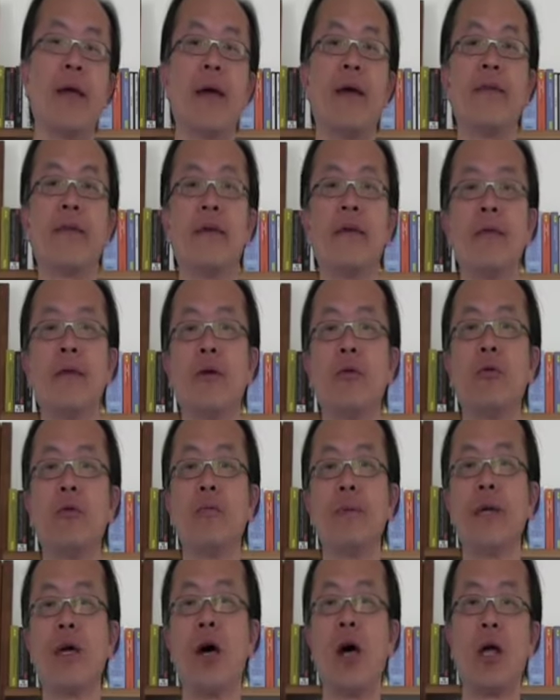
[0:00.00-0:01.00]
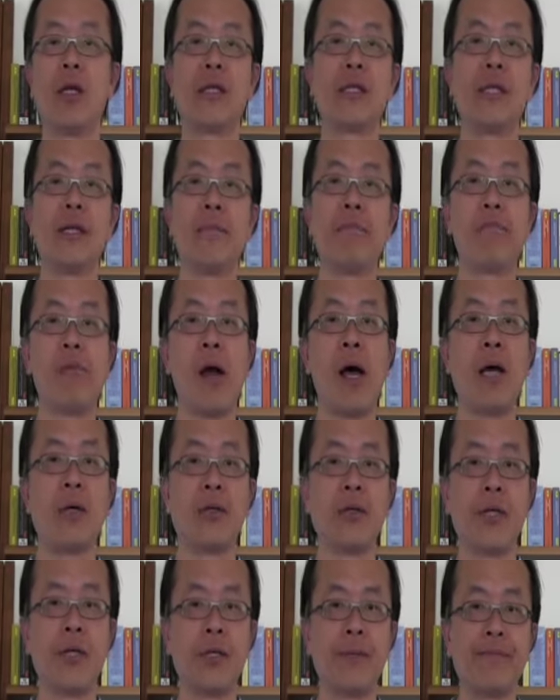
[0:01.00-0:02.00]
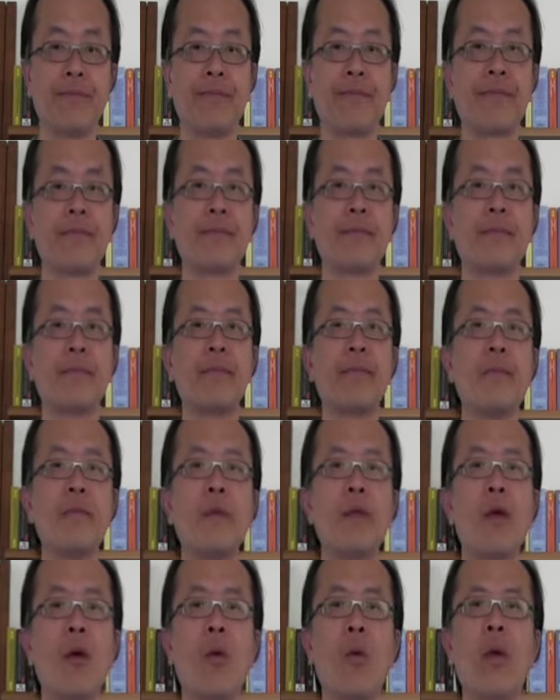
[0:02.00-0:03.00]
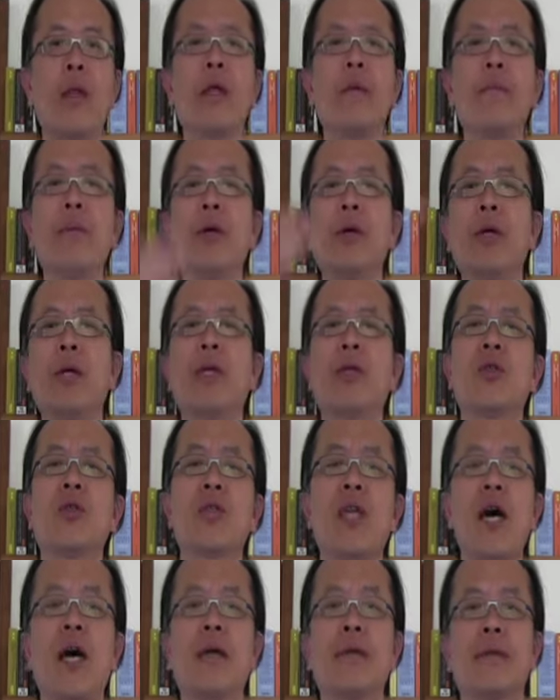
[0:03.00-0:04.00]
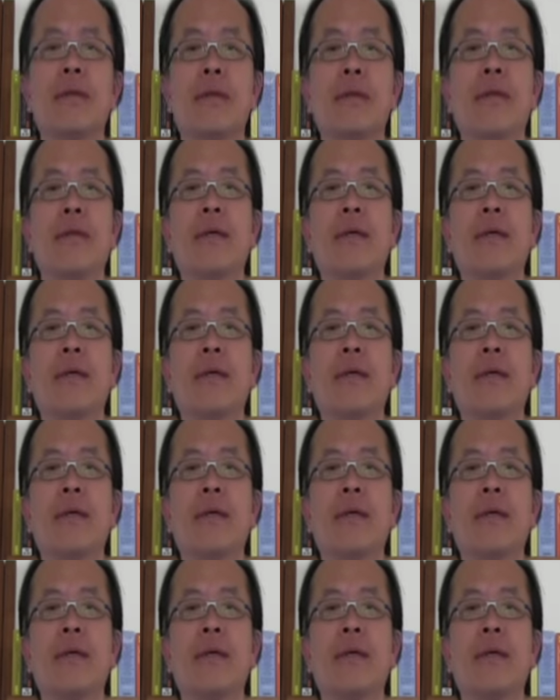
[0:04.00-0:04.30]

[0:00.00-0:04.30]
and then there will be auditing process when the building is done,